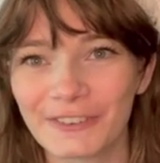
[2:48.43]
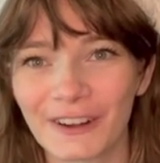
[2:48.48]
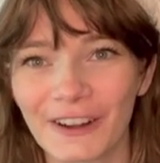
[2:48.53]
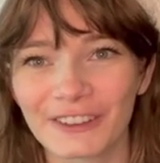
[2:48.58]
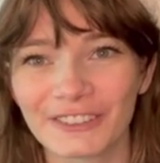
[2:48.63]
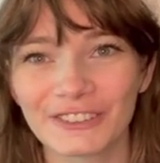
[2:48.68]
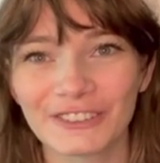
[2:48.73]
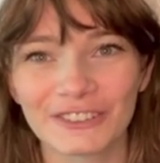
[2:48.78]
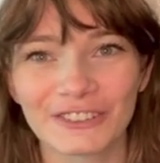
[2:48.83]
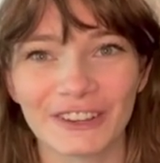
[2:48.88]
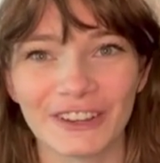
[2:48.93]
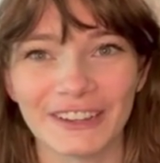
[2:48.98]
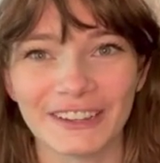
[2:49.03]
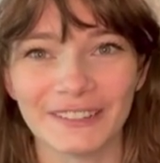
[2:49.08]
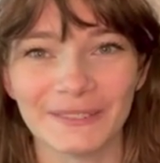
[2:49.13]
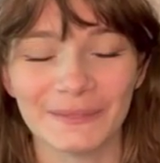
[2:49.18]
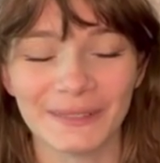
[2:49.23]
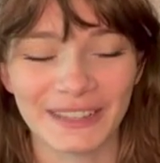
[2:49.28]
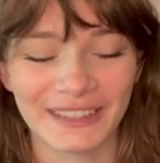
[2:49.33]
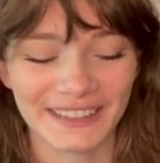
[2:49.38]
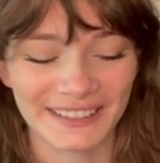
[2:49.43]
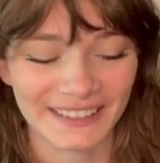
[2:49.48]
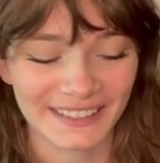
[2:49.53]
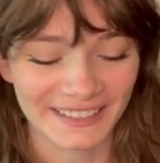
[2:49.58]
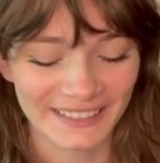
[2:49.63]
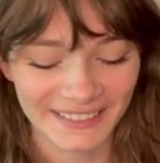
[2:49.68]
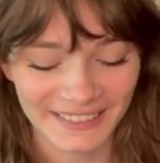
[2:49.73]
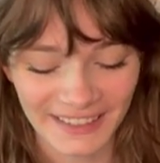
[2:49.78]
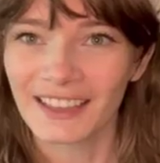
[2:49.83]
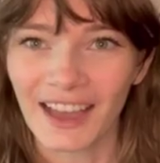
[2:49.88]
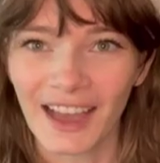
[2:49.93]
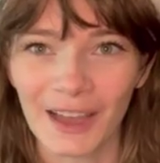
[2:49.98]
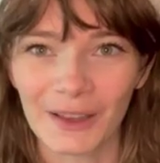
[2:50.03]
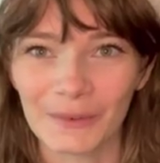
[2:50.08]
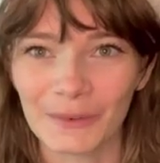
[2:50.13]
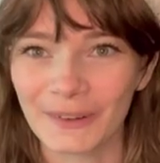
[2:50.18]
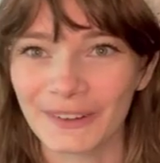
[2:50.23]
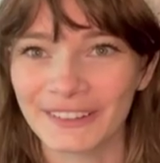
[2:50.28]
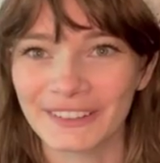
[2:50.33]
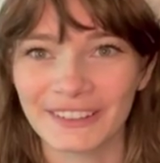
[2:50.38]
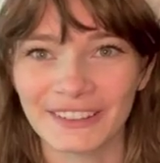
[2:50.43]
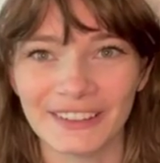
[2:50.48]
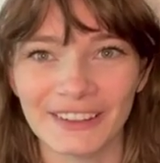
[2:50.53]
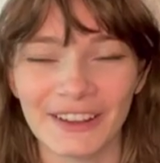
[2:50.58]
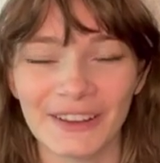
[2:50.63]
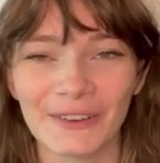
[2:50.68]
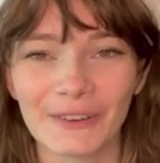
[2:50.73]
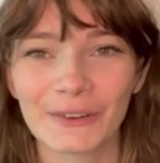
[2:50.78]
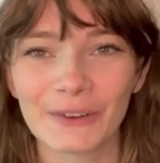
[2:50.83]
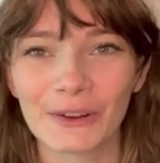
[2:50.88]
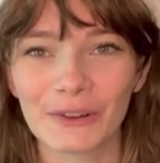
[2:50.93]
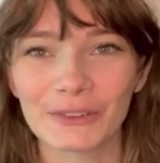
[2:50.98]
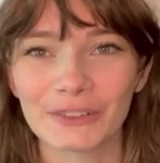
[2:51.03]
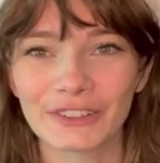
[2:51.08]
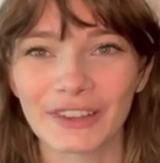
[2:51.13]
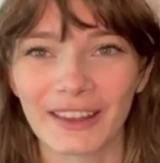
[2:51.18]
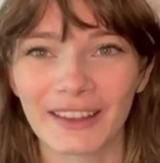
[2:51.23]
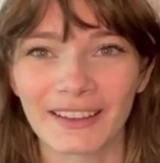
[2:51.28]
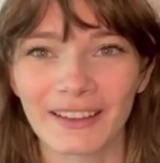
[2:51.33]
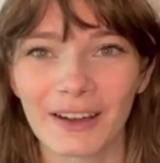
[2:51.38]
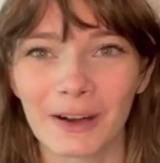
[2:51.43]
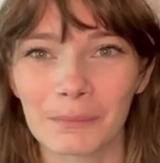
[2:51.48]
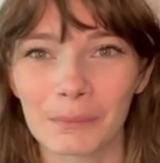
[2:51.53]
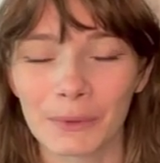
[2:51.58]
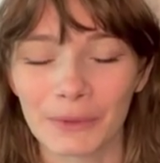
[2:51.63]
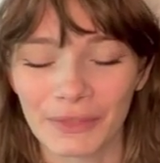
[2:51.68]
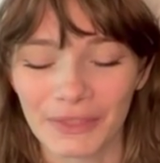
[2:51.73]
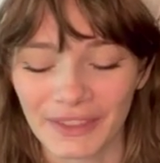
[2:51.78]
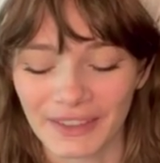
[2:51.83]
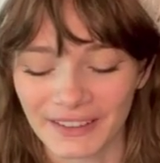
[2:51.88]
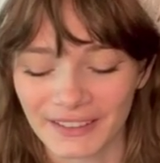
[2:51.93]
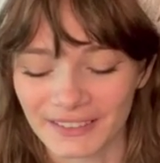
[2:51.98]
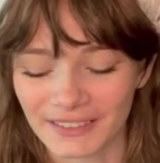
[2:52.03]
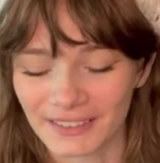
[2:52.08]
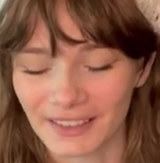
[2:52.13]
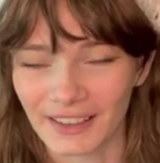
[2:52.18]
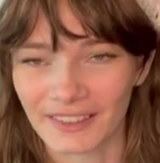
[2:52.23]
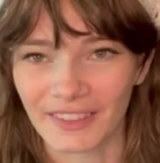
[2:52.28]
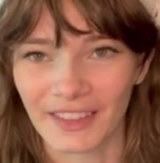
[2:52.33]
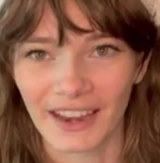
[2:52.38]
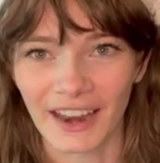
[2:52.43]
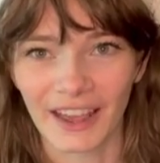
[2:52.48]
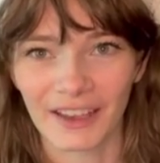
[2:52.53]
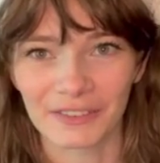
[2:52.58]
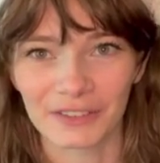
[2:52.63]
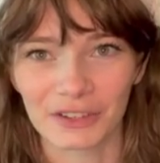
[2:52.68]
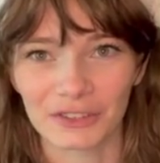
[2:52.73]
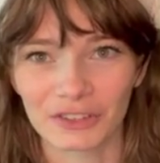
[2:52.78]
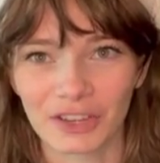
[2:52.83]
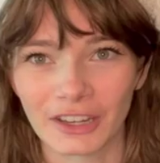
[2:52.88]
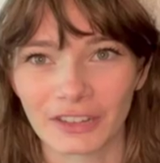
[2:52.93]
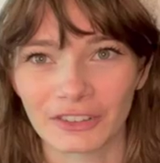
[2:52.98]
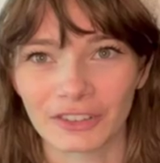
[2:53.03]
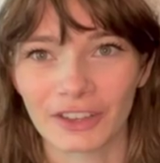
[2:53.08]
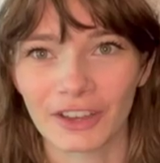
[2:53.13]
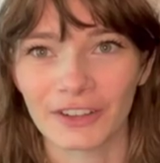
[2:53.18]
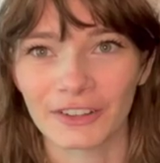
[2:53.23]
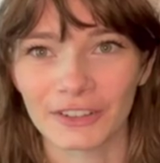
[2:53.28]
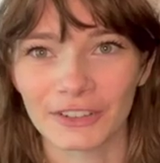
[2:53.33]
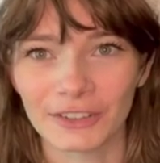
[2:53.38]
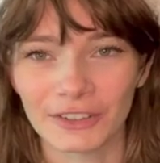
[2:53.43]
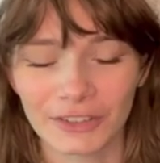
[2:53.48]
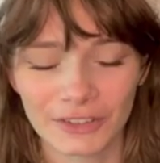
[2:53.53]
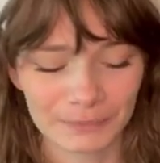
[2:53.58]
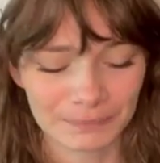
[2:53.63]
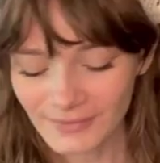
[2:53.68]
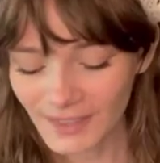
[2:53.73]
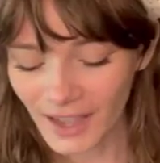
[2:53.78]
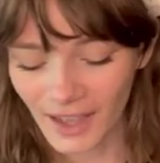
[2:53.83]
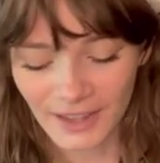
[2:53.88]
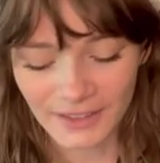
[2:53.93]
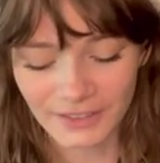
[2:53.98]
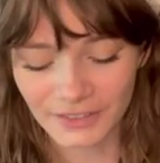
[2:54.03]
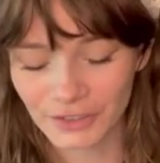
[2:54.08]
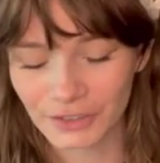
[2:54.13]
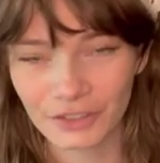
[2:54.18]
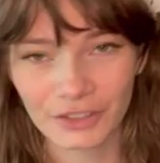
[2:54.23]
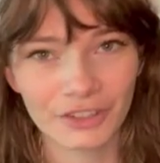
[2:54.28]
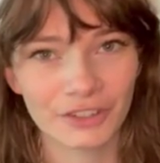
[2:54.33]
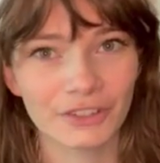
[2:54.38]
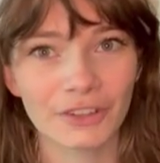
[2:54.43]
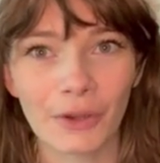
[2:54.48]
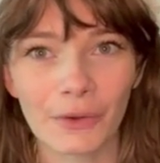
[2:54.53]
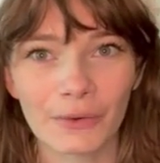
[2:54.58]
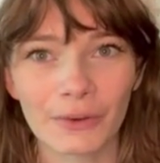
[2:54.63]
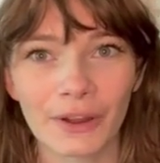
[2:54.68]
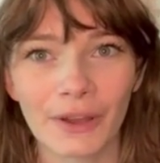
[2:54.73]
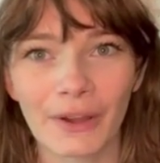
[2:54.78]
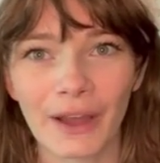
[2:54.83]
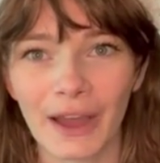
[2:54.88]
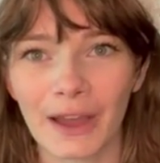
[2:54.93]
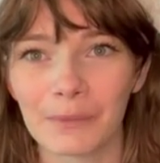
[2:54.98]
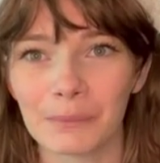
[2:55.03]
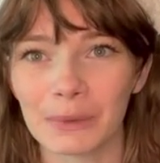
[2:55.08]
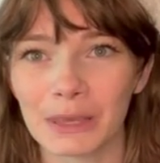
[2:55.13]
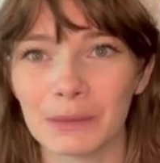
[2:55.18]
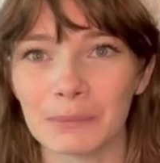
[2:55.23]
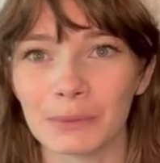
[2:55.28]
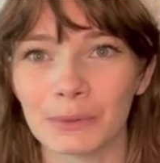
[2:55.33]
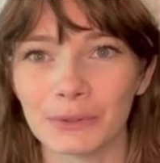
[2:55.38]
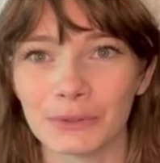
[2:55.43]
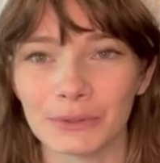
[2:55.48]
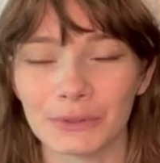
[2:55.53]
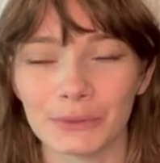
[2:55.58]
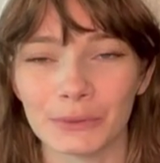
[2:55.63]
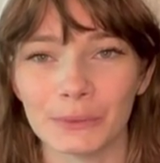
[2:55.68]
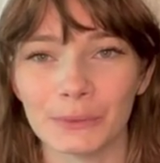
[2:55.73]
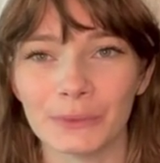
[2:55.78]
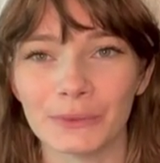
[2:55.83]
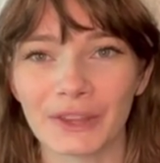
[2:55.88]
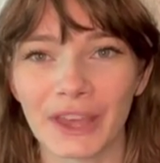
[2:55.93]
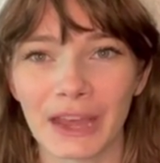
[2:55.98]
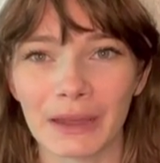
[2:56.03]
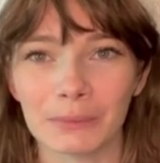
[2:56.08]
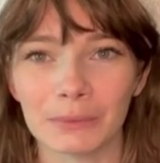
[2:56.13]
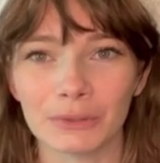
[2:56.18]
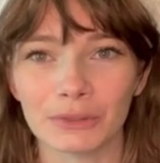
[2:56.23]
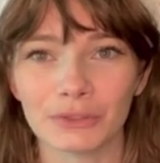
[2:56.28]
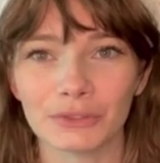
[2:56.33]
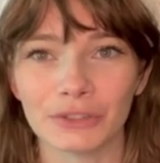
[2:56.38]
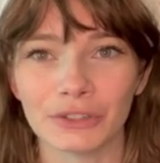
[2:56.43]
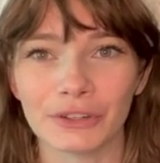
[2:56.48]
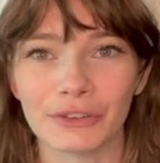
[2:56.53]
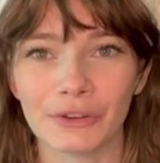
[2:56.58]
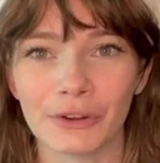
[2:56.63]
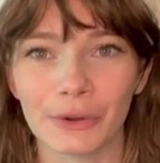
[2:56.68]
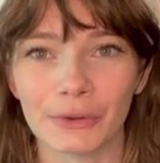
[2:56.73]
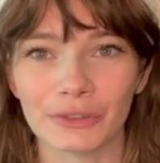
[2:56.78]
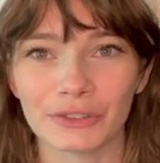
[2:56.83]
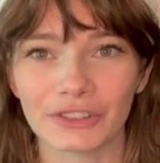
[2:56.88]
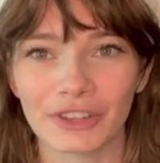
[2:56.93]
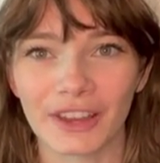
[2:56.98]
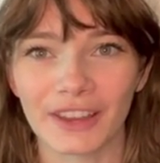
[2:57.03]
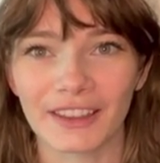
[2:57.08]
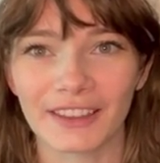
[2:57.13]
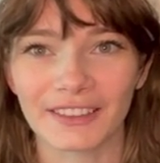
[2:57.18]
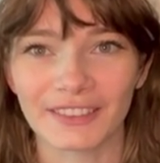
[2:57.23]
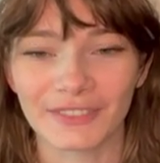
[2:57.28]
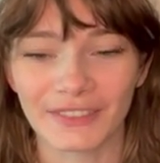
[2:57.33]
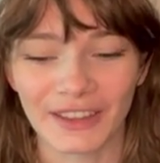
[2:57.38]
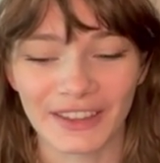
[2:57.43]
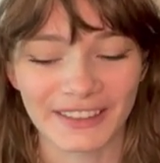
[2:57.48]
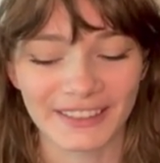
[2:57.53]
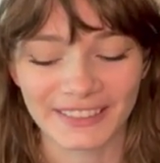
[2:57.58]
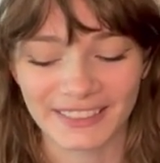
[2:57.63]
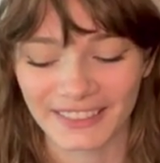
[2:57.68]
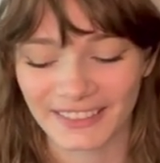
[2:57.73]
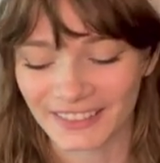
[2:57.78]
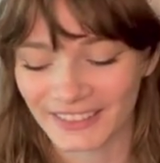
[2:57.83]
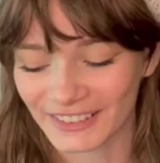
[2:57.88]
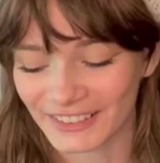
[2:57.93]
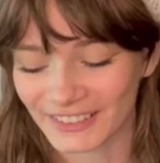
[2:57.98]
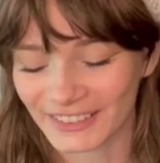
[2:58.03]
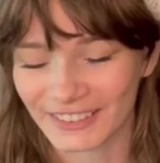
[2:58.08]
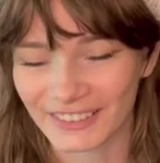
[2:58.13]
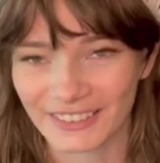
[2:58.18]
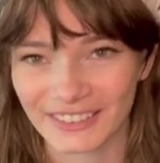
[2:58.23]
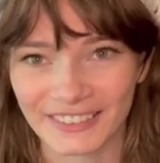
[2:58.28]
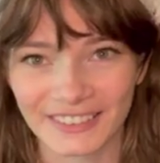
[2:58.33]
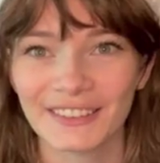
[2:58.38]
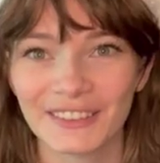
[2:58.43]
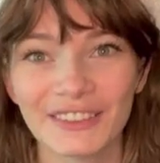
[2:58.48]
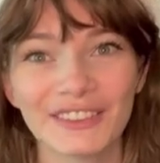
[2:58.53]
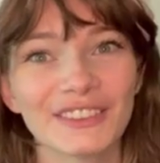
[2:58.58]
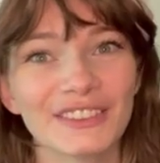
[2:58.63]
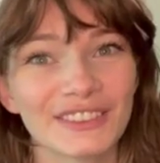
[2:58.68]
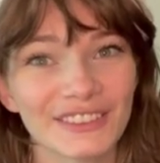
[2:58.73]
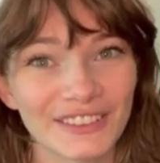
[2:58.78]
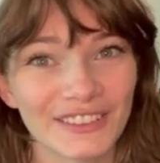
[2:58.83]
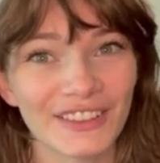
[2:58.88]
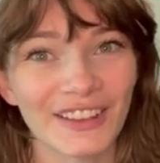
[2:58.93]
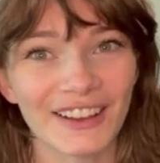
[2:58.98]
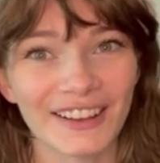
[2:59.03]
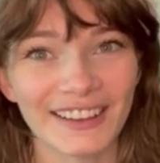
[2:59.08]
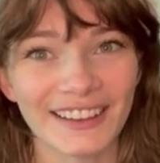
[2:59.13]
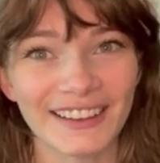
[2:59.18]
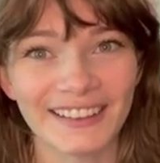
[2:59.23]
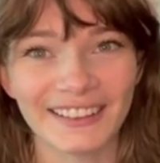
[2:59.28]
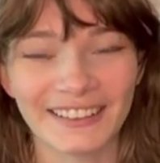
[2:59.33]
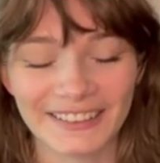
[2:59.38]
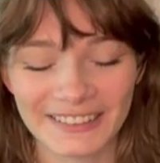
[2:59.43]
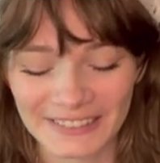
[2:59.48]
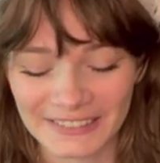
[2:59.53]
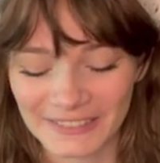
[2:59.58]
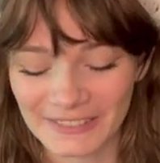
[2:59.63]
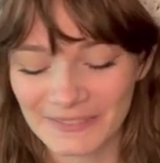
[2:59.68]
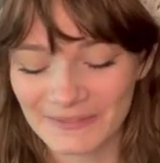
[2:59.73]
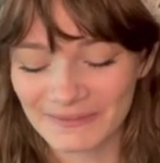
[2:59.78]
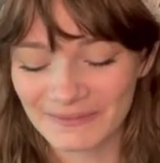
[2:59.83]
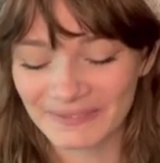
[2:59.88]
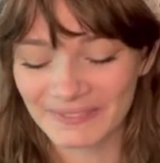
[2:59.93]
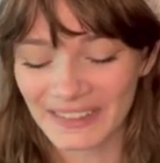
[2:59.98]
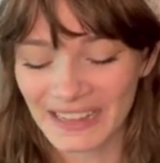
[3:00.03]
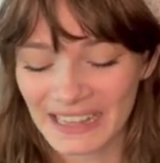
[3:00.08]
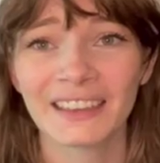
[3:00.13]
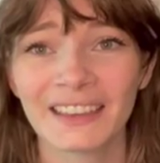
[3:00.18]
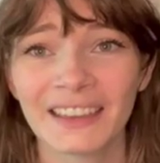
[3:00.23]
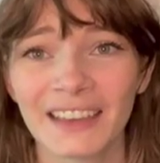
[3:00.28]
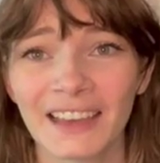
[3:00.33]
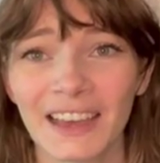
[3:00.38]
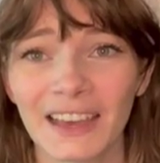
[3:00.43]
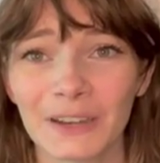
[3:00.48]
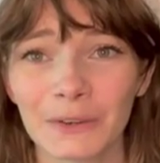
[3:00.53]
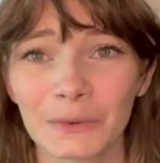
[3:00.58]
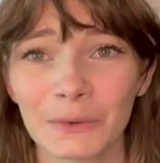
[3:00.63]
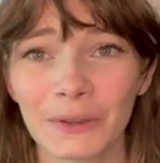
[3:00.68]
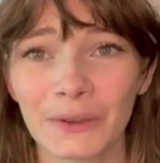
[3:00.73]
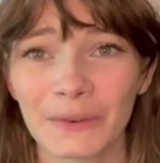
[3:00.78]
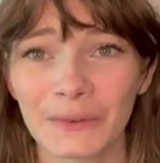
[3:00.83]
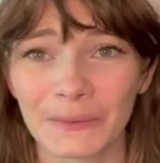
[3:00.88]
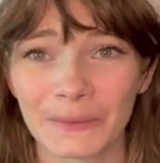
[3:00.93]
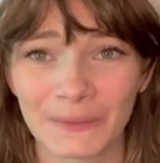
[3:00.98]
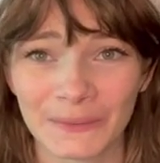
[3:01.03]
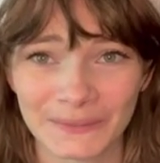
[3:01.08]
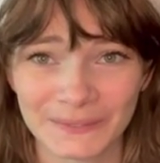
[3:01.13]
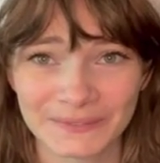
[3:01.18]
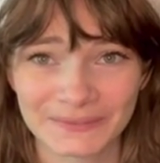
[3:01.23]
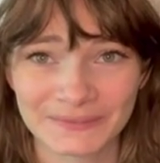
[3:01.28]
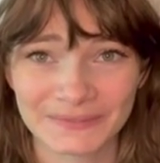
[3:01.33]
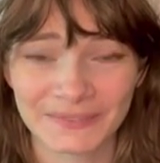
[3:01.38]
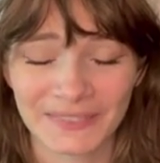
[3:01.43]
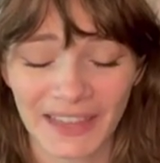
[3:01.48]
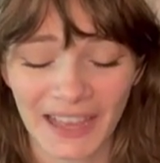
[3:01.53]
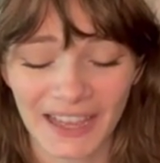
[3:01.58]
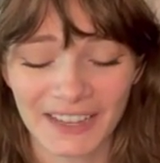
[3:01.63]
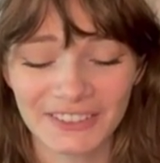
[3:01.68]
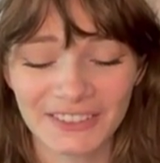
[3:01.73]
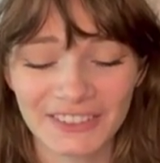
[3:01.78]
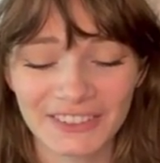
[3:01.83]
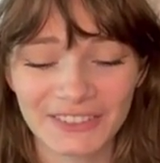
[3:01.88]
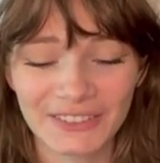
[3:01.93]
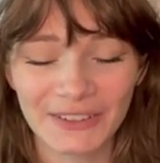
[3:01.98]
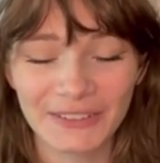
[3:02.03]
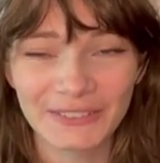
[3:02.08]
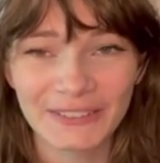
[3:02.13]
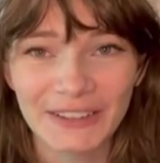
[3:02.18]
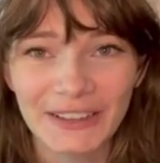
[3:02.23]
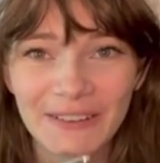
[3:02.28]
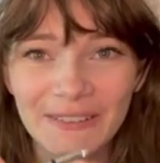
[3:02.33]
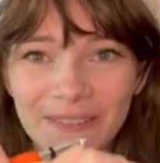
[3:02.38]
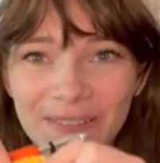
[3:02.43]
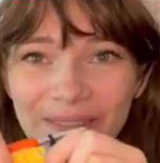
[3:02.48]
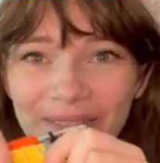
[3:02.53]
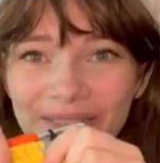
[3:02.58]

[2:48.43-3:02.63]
frustrated because I would, you know, crochet a couple things and then have to change colors I seriously don't know how people do tapestry crochet. Like this is, this is a lot. Um, I don't know. I just don't know.